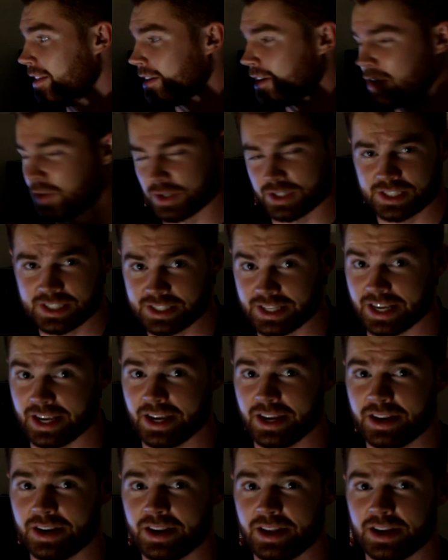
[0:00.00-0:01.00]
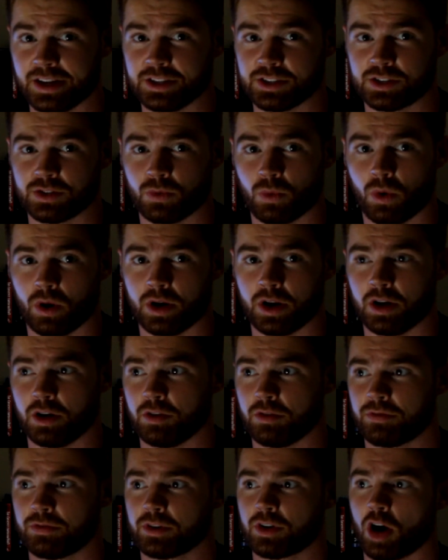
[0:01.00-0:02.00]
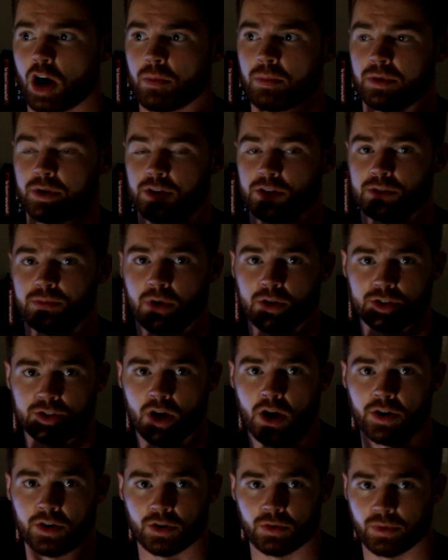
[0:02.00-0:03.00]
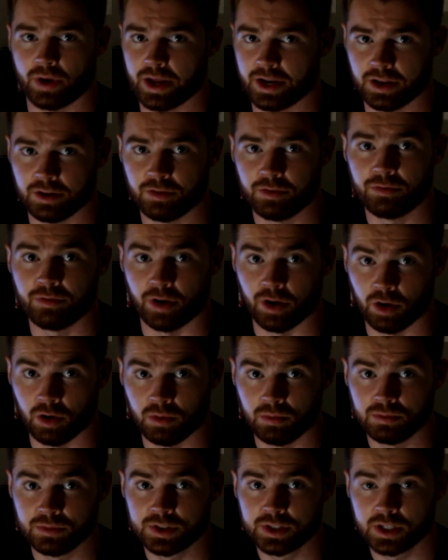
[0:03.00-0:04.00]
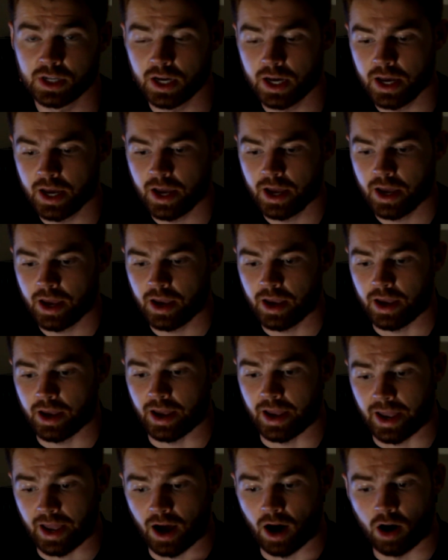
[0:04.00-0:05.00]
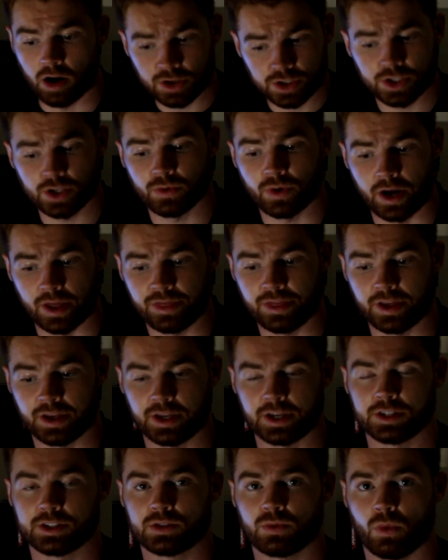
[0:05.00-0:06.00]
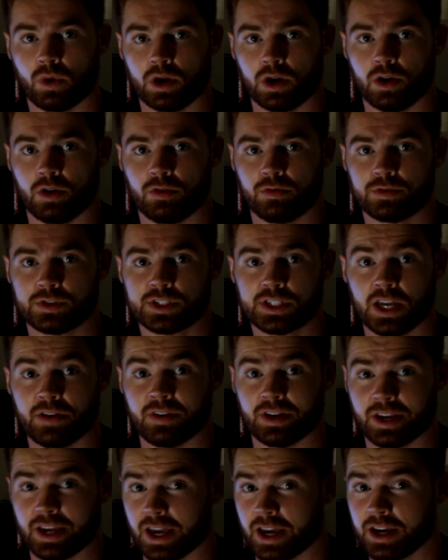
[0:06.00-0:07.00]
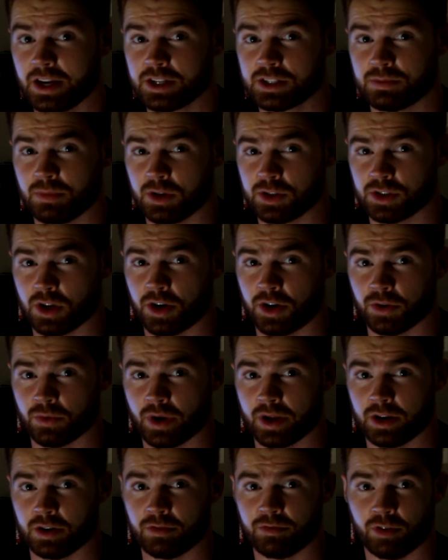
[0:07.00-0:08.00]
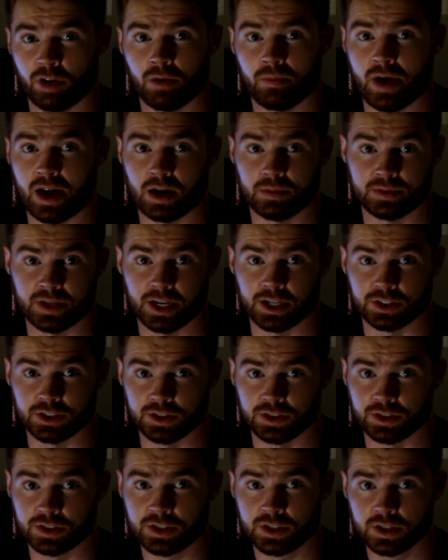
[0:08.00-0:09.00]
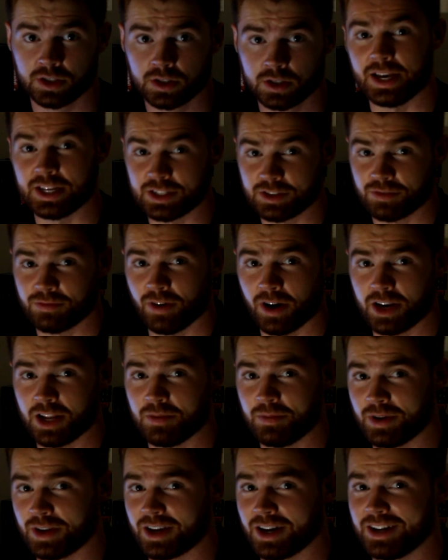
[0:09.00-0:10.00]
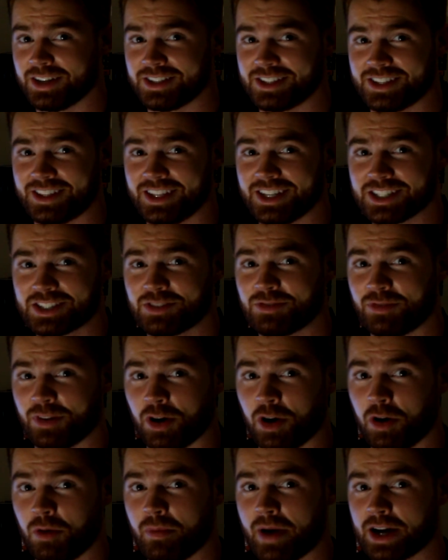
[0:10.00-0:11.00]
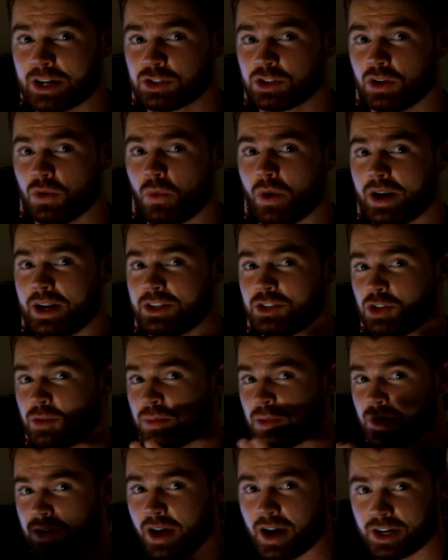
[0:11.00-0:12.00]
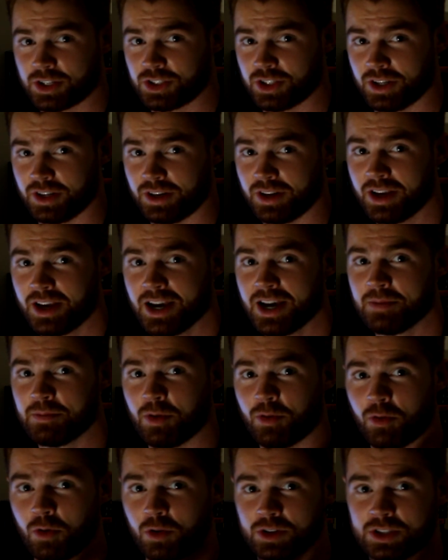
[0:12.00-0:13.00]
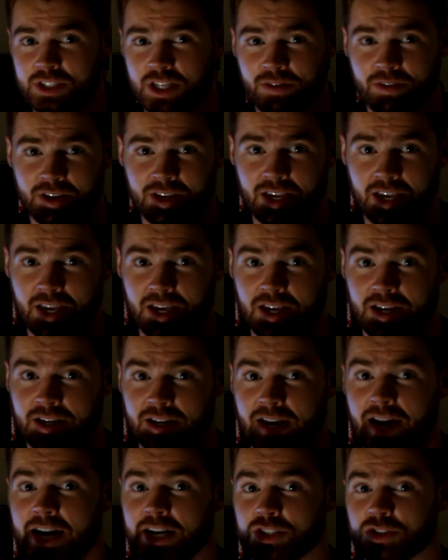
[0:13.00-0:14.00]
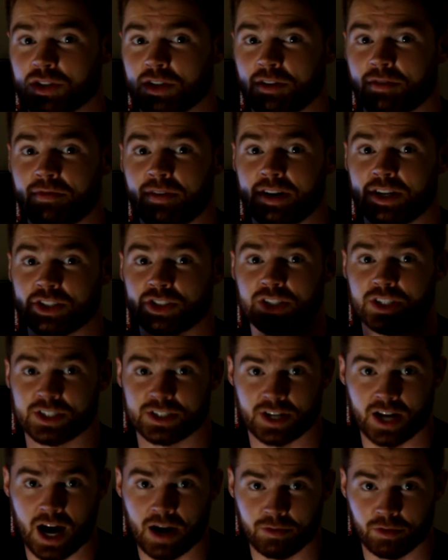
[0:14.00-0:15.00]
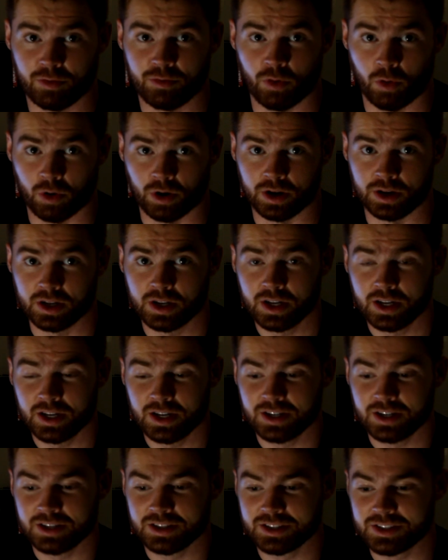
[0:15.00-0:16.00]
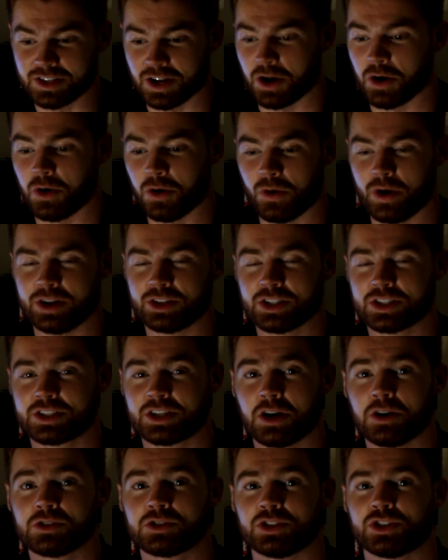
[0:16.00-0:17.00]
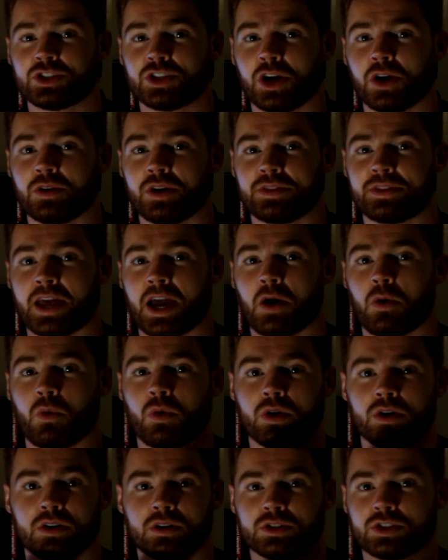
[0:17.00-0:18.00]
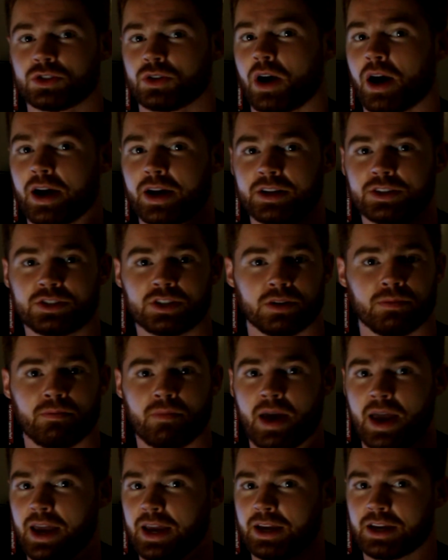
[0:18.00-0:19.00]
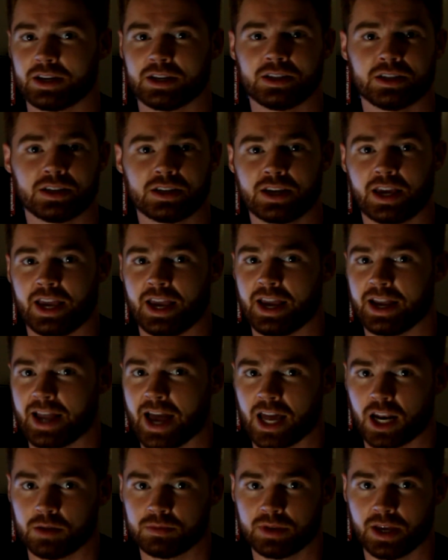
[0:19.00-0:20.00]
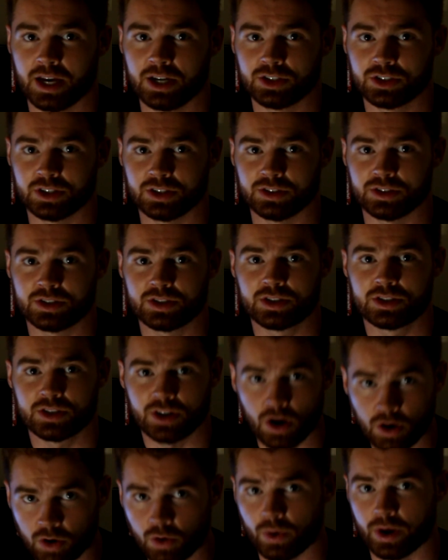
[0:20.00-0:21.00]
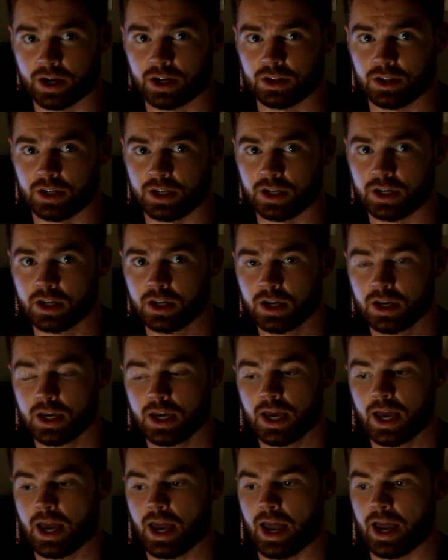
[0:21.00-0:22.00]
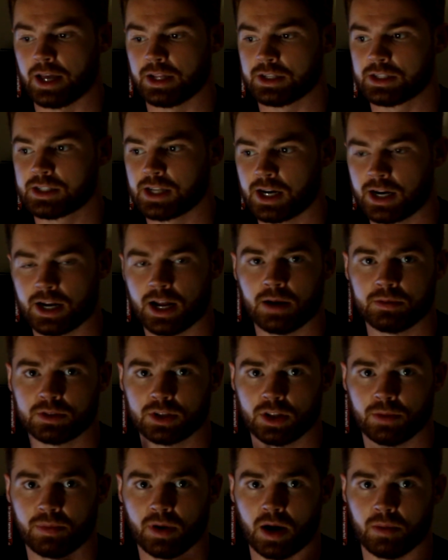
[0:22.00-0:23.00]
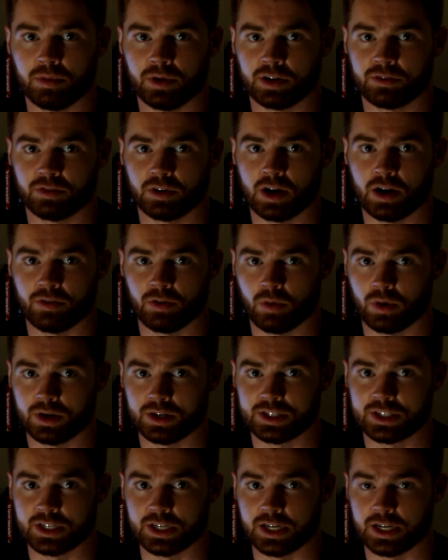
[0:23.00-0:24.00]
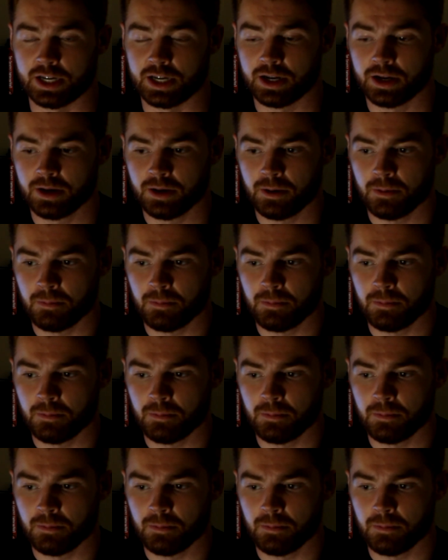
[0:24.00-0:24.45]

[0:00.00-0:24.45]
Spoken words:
Christine is one of Carpenter's most underrated films. Also, I think it's one of Stephen King's most underrated film adaptations. It's funny because this film actually went into production before Stephen King actually finished his novel for it. So it just goes to show that they were trying to make King adaptations so quickly and send it out to the public for everyone to see,